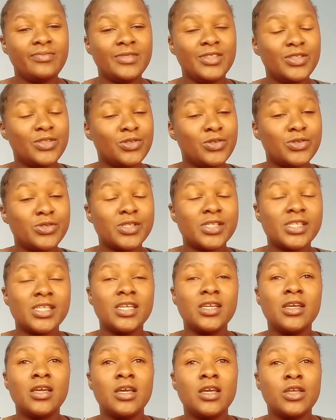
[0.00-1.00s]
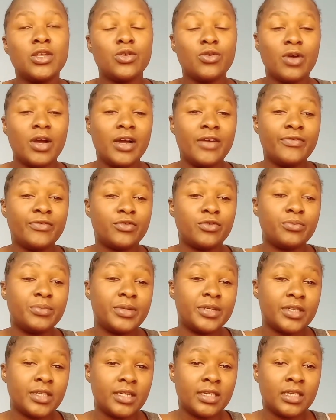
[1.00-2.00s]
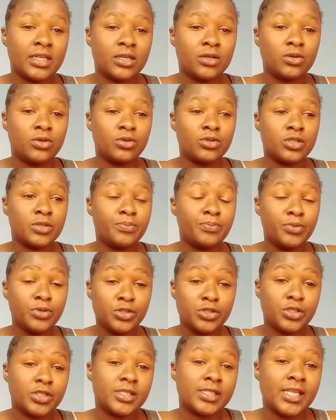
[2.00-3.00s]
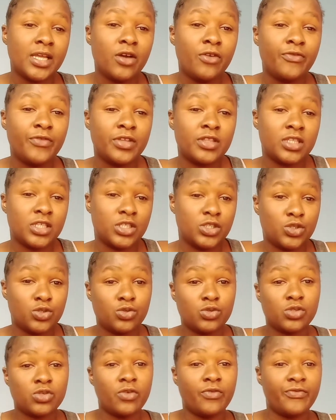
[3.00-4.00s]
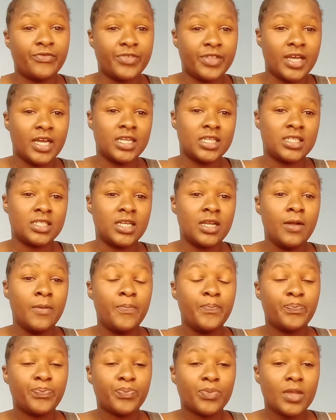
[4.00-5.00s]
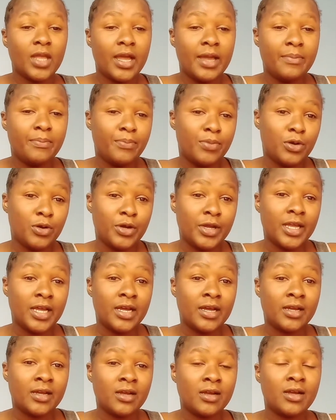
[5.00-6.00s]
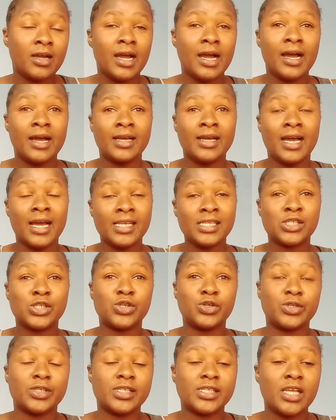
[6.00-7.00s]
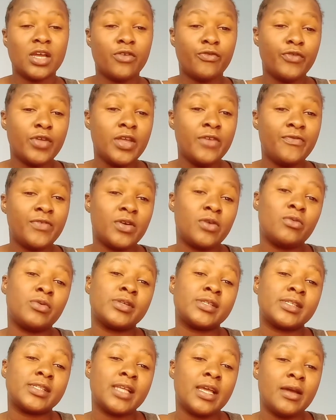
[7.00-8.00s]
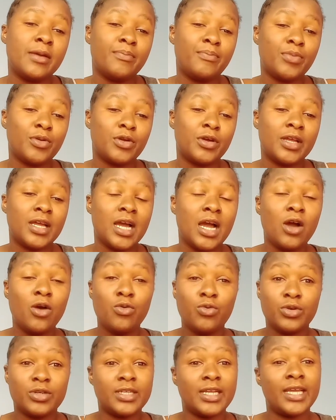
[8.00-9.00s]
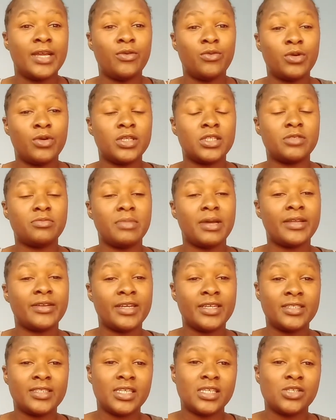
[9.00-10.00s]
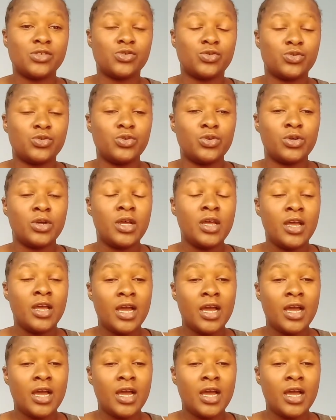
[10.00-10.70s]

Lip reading: So you see, you have to be really good. Put yourself in the shoes of that employer. Ask yourself, if I was the employer, how would I want my writers to do?